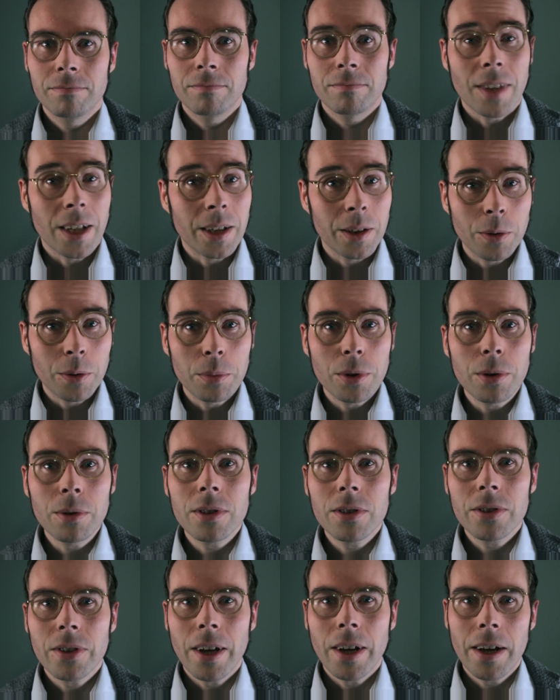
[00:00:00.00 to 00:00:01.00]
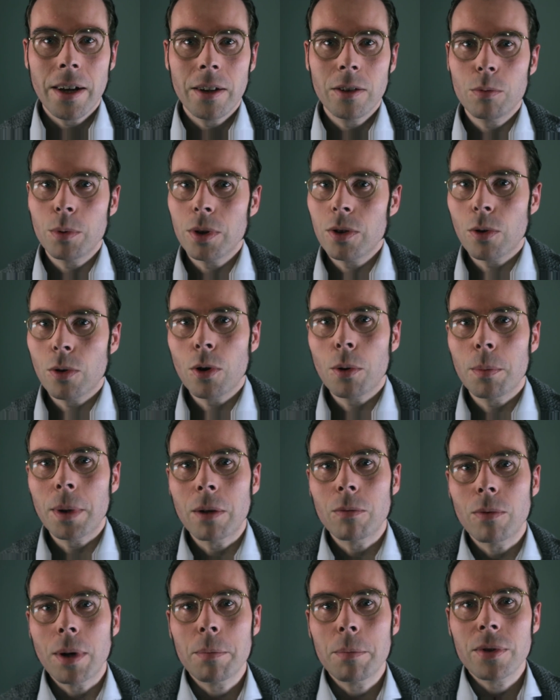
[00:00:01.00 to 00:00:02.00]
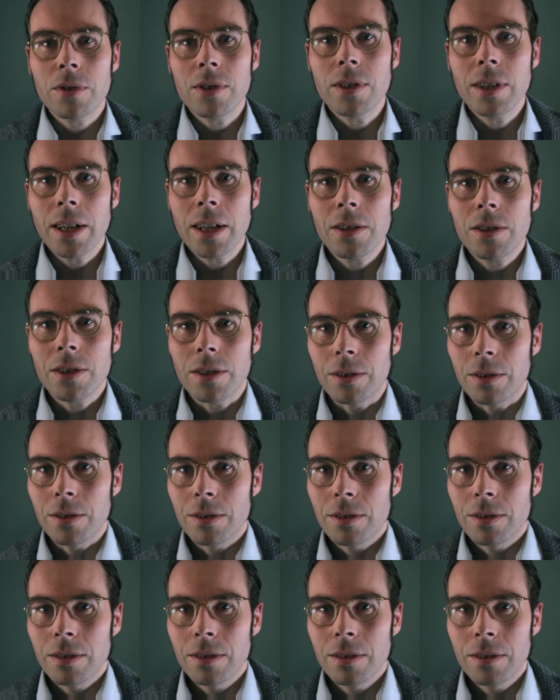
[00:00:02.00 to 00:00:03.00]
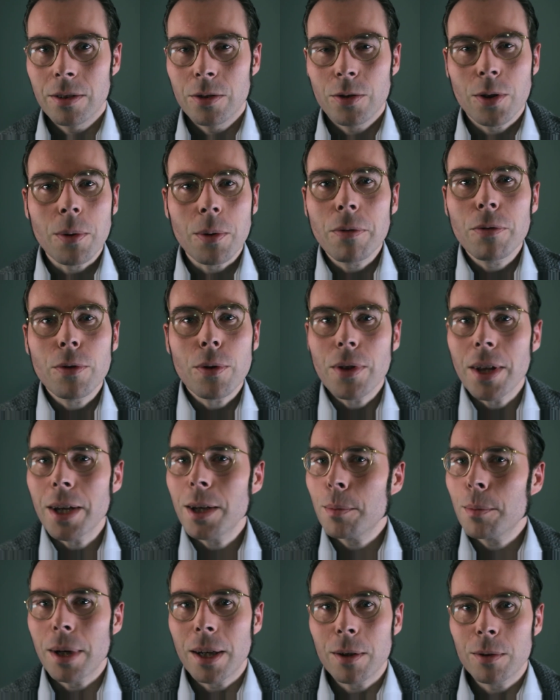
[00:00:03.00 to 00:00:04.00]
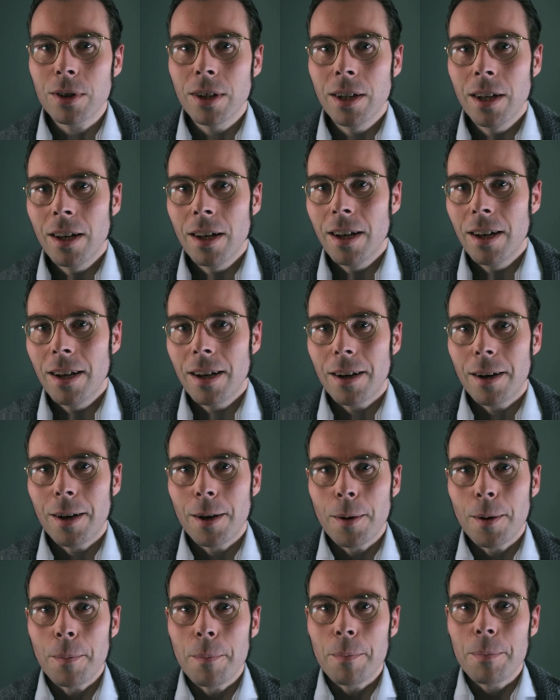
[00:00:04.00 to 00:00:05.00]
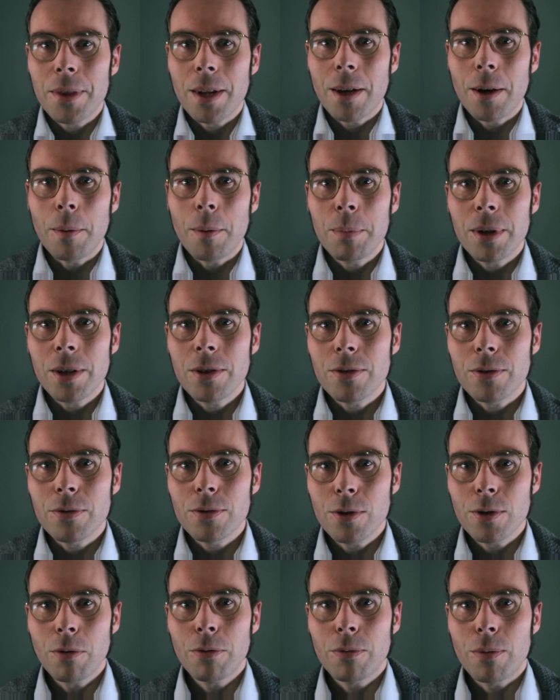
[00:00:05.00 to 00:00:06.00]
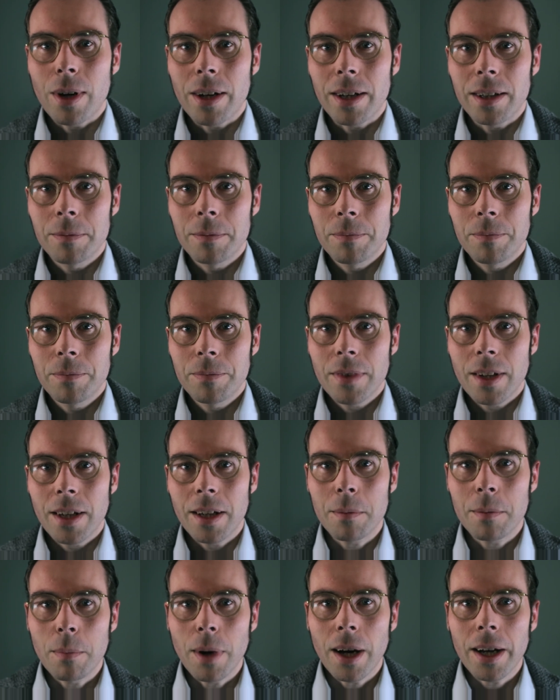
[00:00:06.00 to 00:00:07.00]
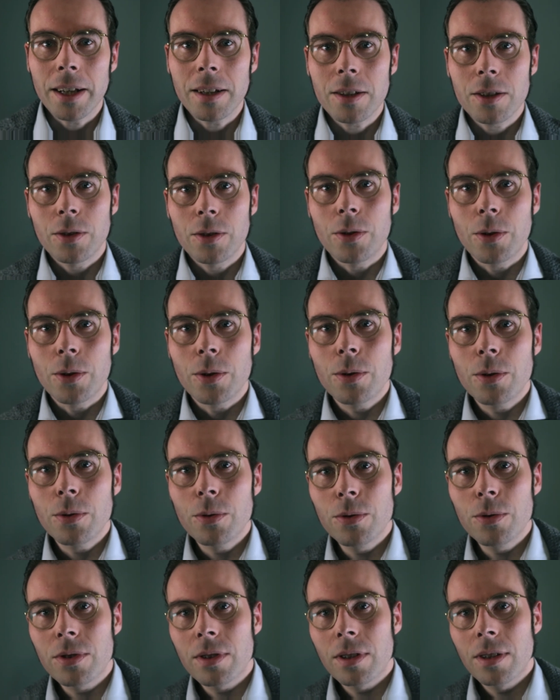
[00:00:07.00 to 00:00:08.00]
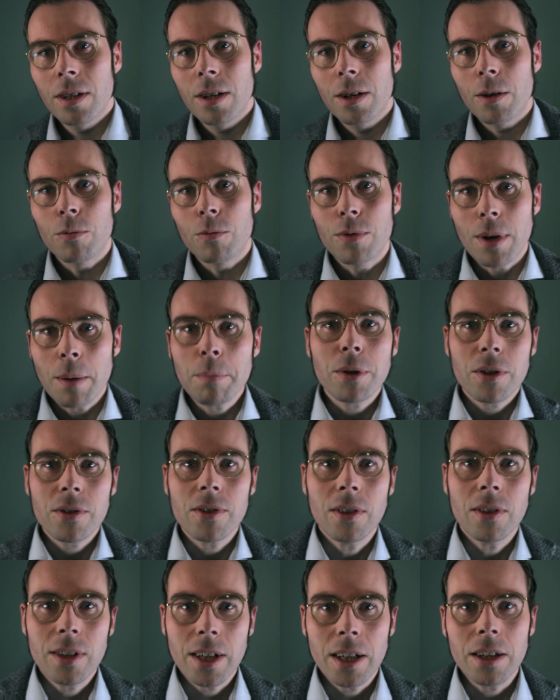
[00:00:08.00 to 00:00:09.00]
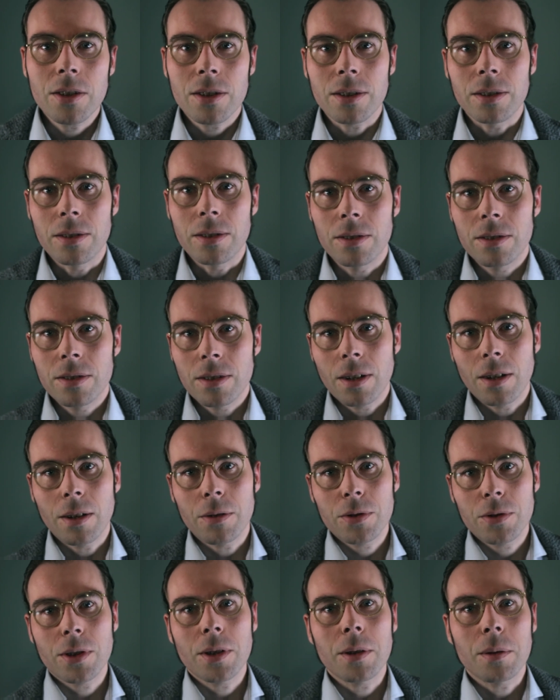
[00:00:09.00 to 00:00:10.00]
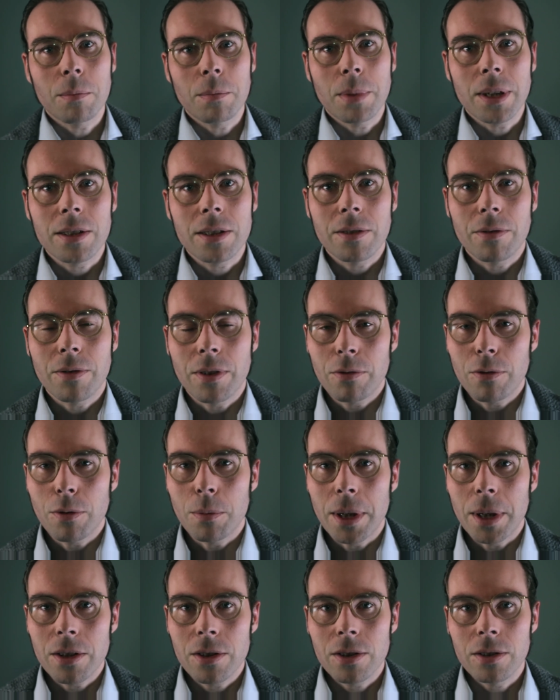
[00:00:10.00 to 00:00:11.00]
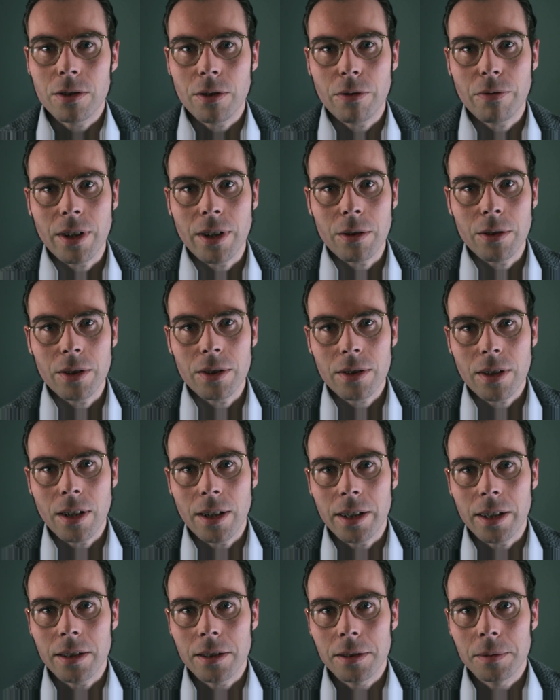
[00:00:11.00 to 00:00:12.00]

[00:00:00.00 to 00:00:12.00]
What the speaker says: In computer science, we talk about representations. So if you think about a piece of software, it might use representations of certain bits of information of various kind.